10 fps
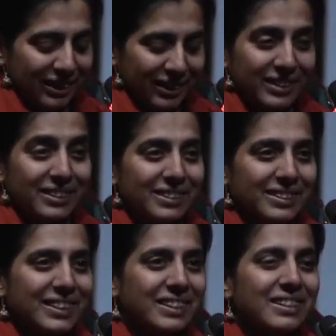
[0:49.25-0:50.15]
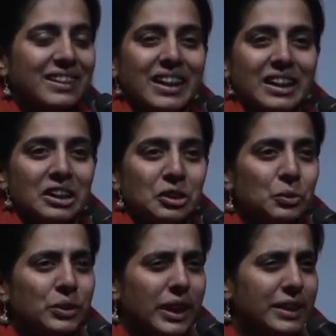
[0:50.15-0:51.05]
really learned here that I need to
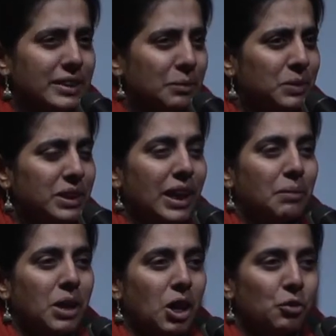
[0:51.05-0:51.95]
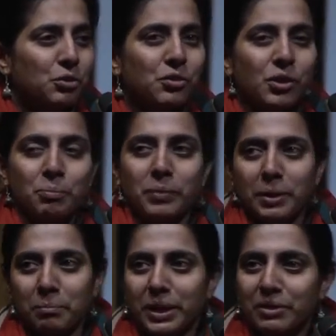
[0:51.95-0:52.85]
take some time out from
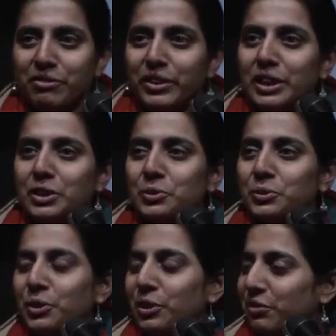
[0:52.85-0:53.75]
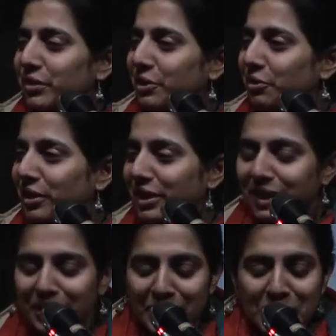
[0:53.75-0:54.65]
my field tour or field work
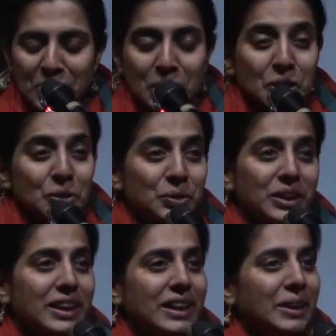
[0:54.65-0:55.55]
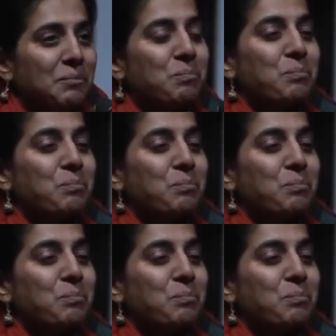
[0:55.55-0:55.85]
to really